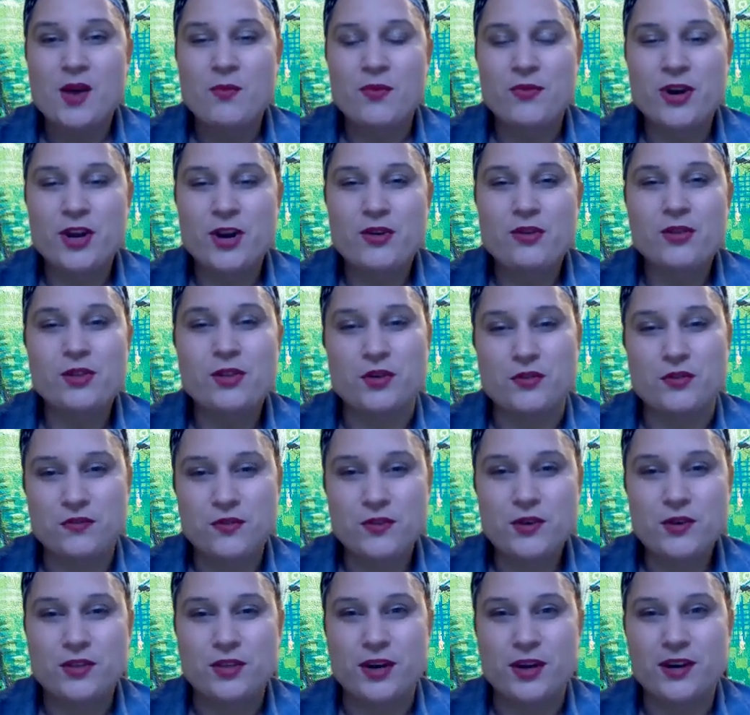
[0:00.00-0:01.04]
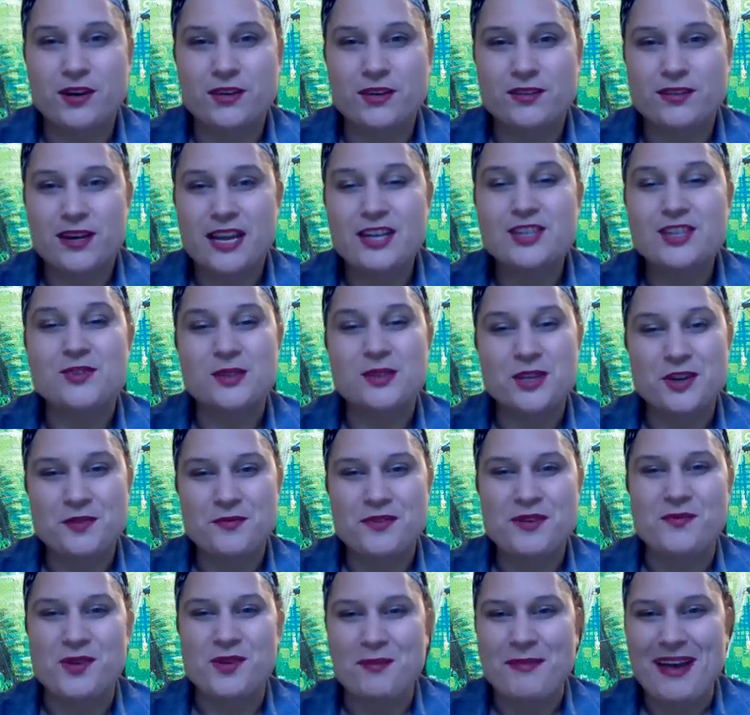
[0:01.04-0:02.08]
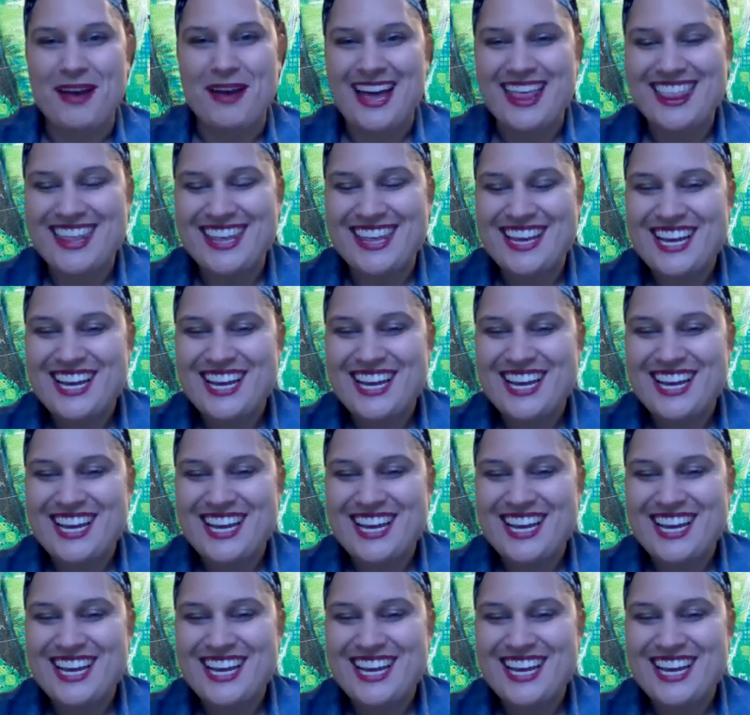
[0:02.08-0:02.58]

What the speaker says: We're going to go a little further and do a little bit more math.